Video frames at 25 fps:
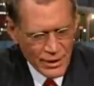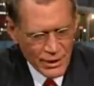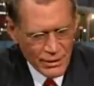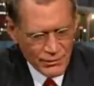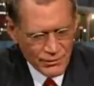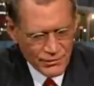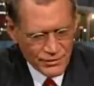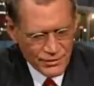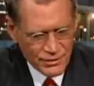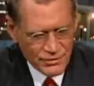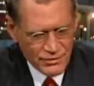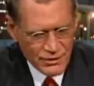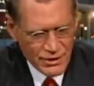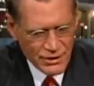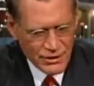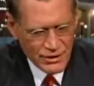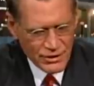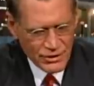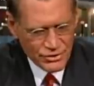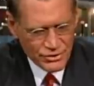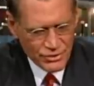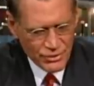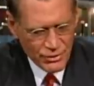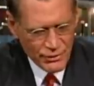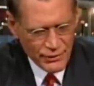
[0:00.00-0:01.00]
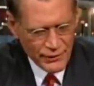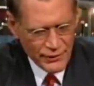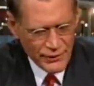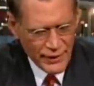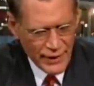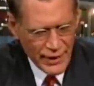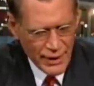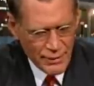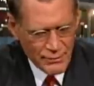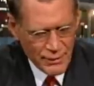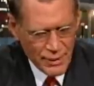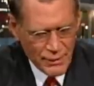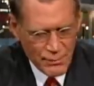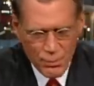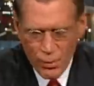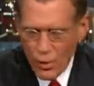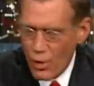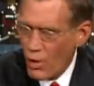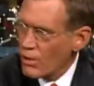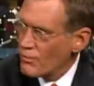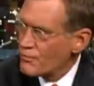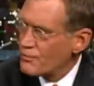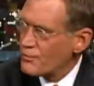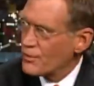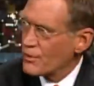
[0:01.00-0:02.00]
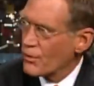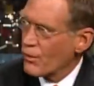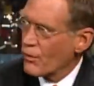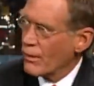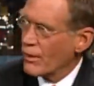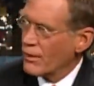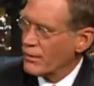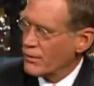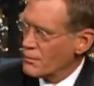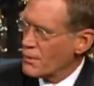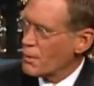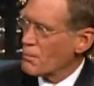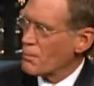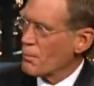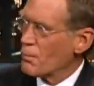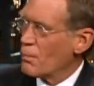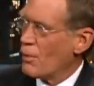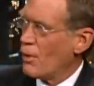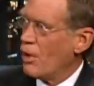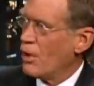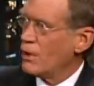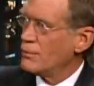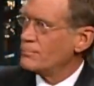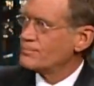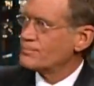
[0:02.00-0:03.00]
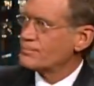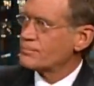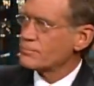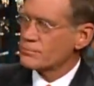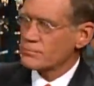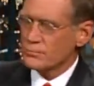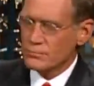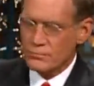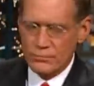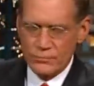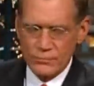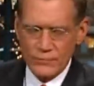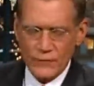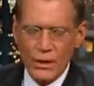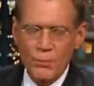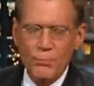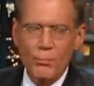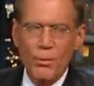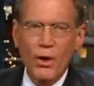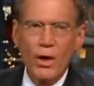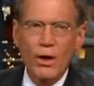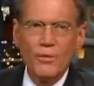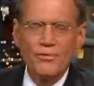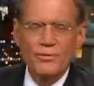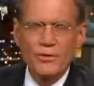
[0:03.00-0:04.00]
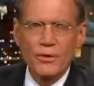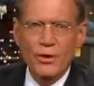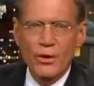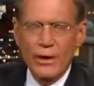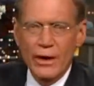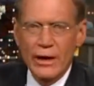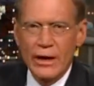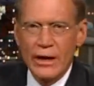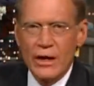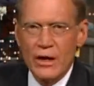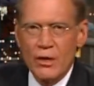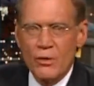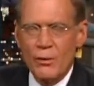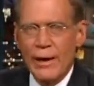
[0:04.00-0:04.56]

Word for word: he was 16 years old at the time, named Paul Fiore. You remember Paul? Oh, very well. Paul Fiore.